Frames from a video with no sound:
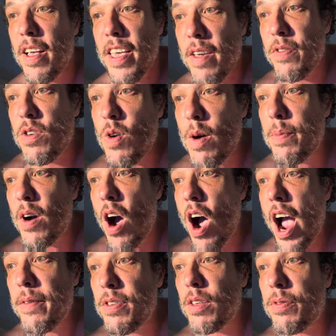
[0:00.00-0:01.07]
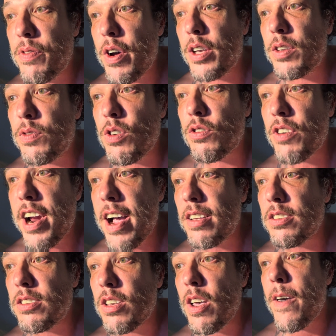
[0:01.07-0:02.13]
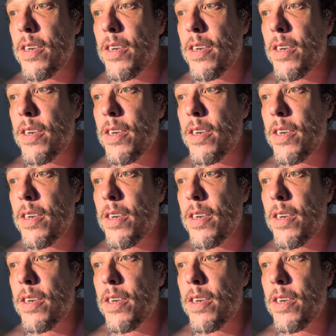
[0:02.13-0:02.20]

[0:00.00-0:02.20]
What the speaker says: if you are behind for the first few rounds,